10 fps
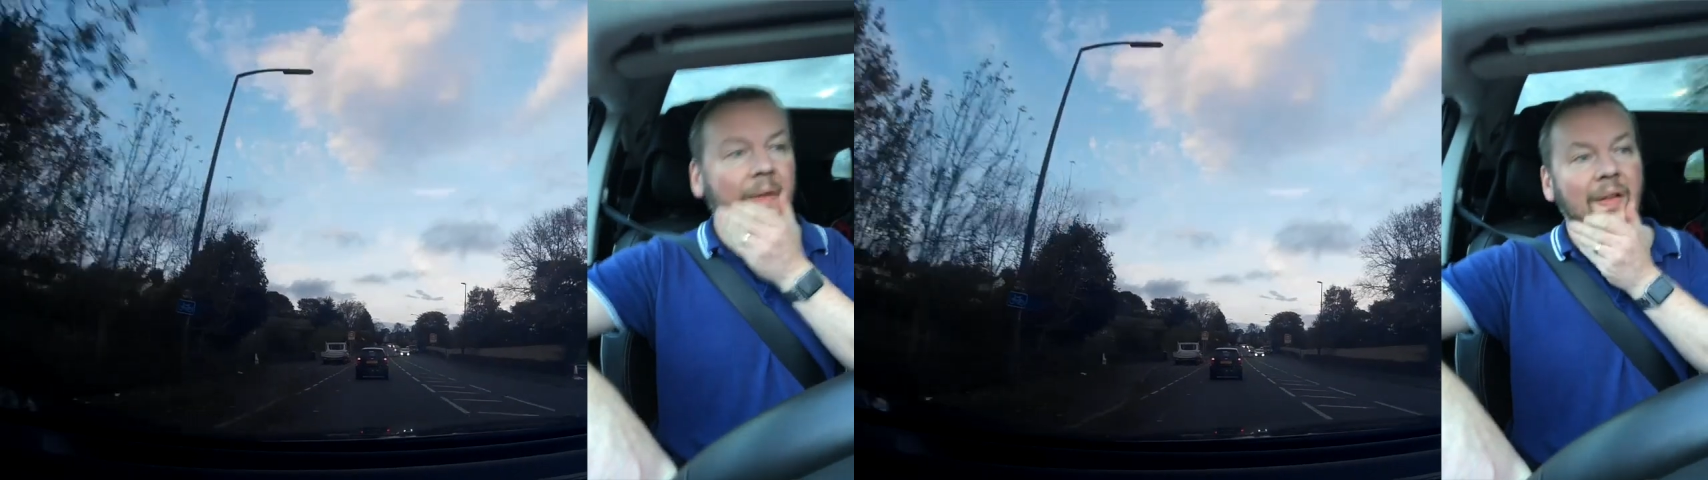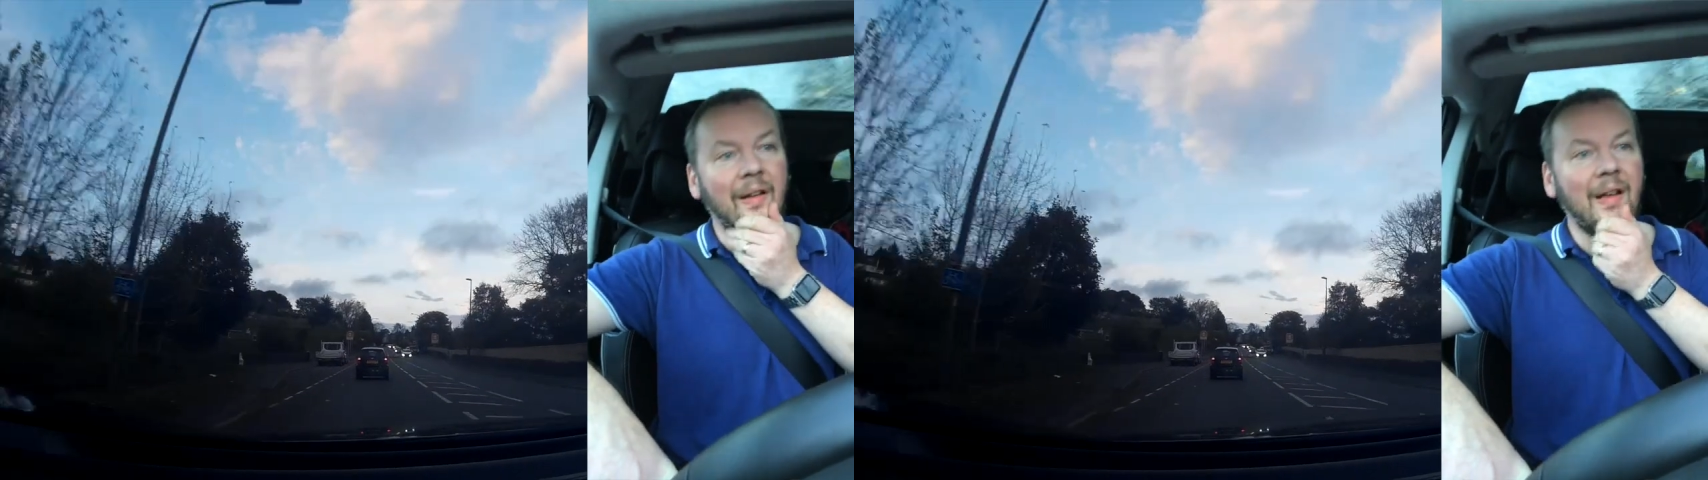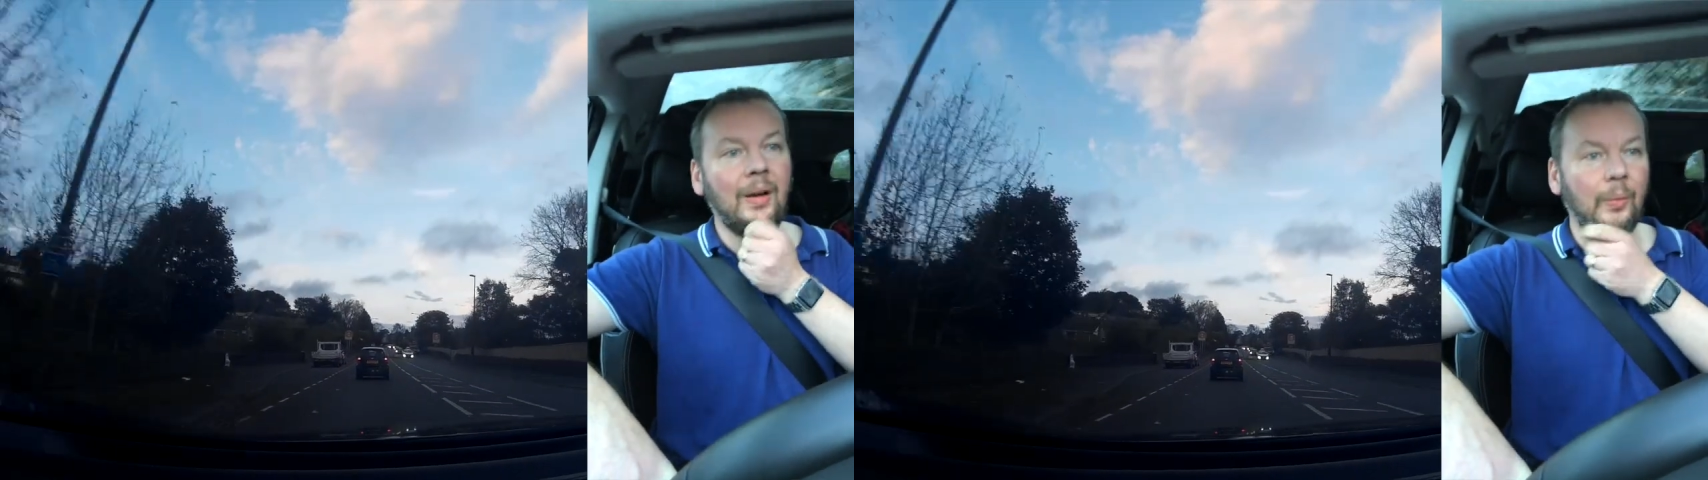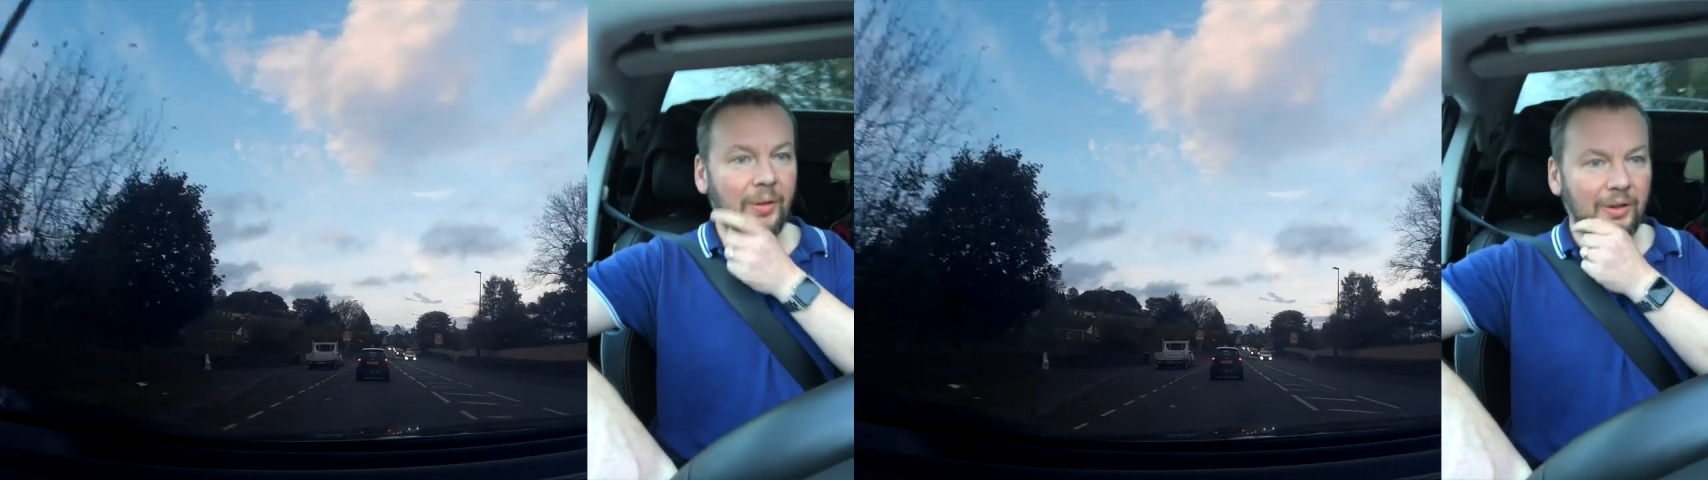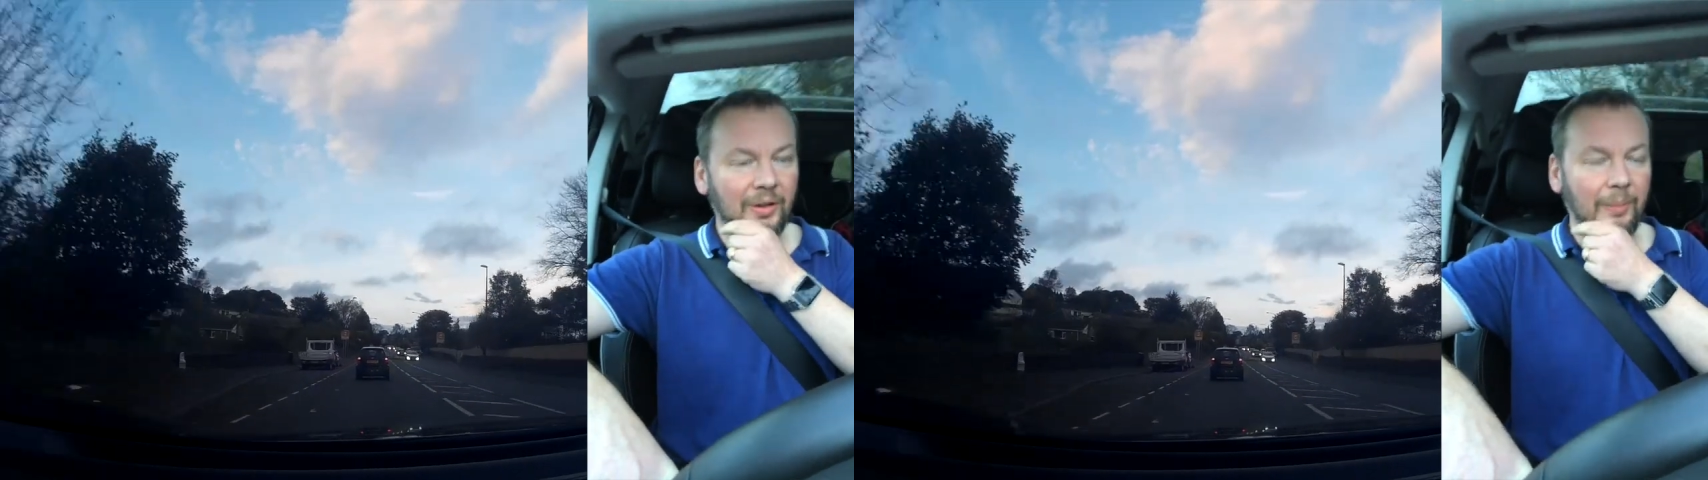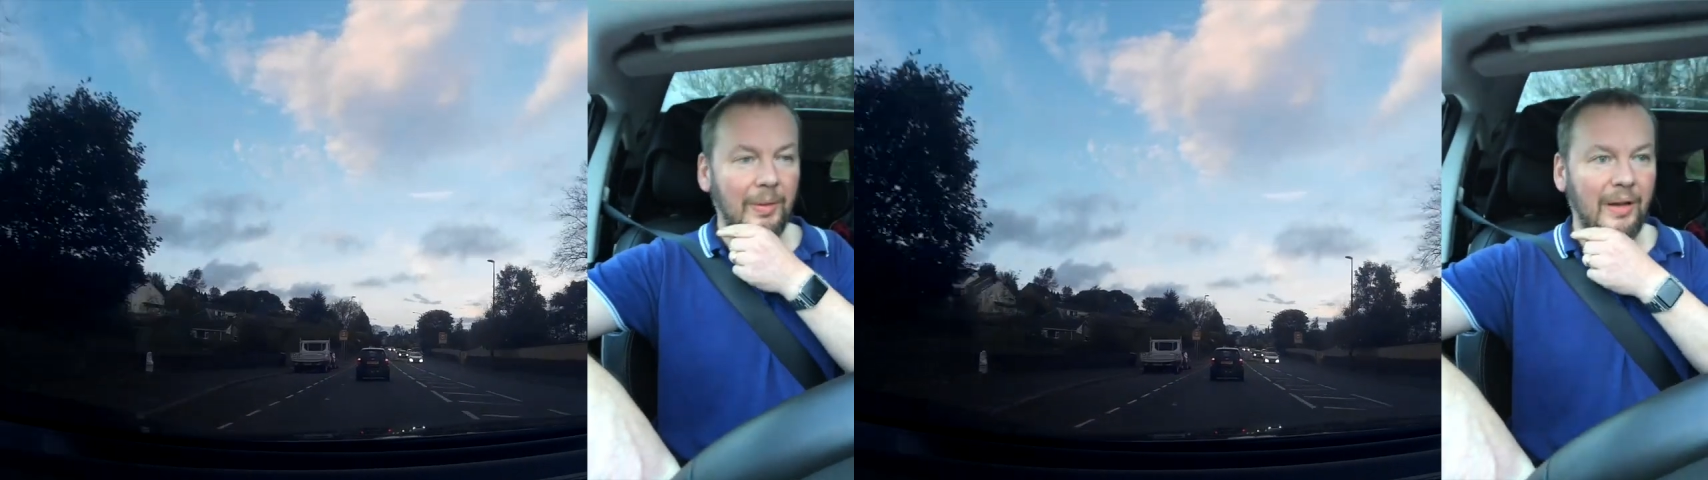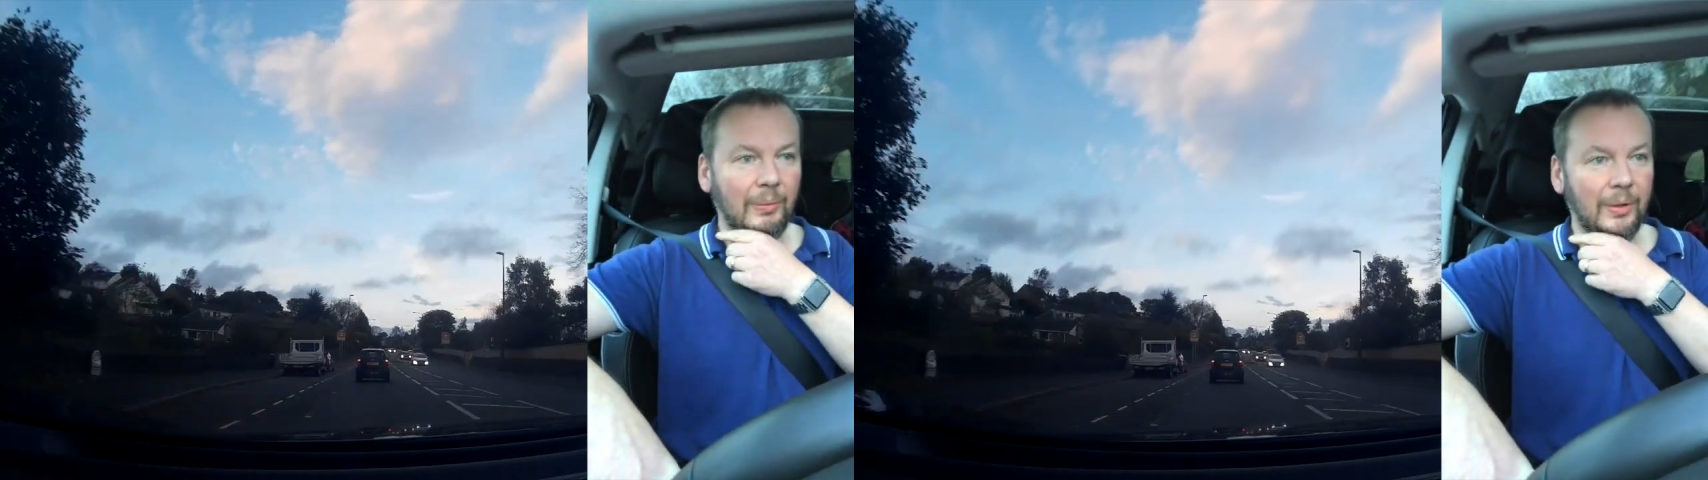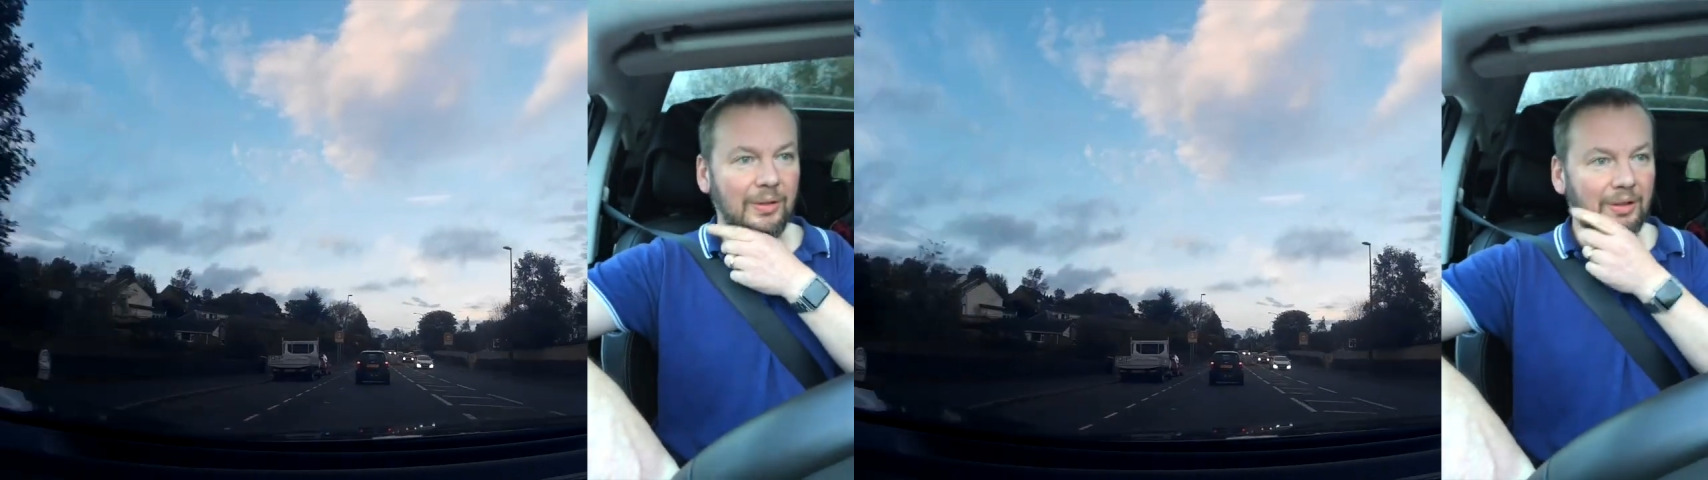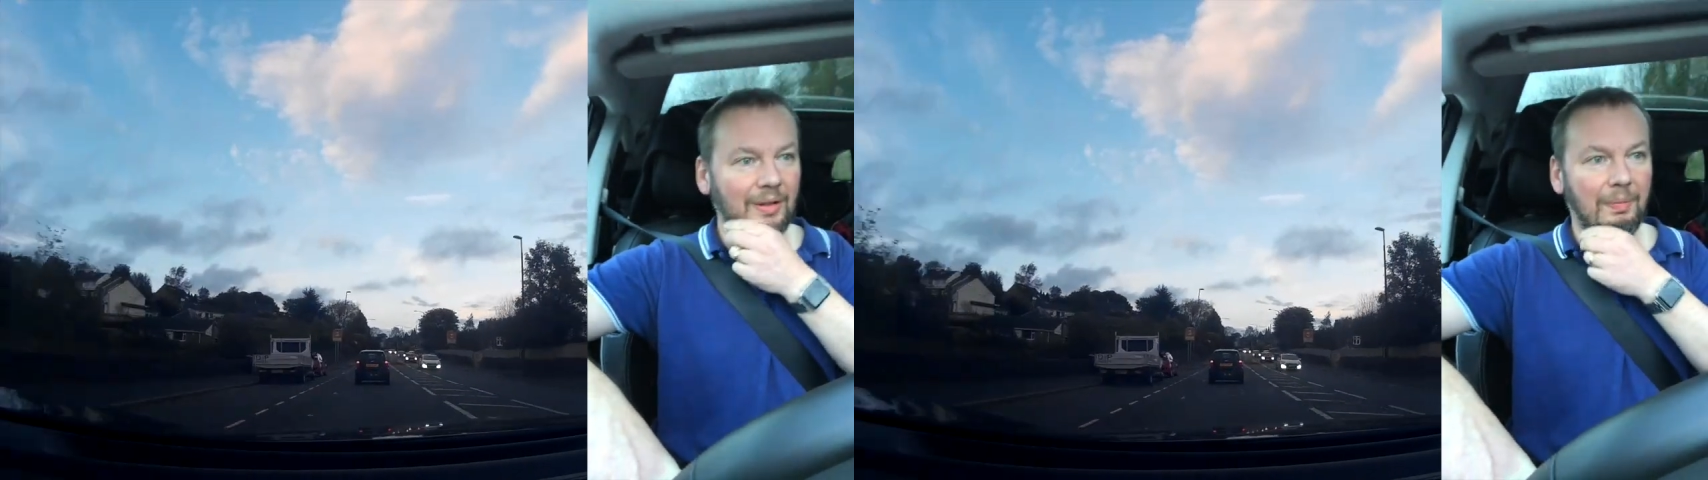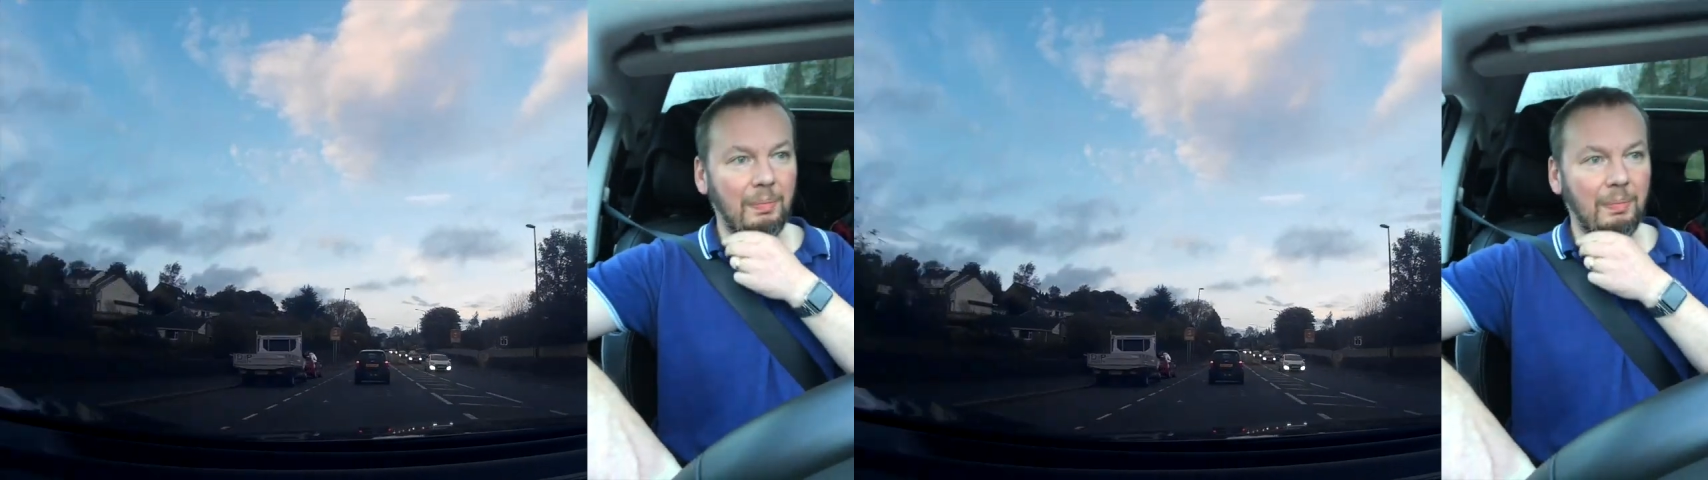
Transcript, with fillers: So that one's up. That one's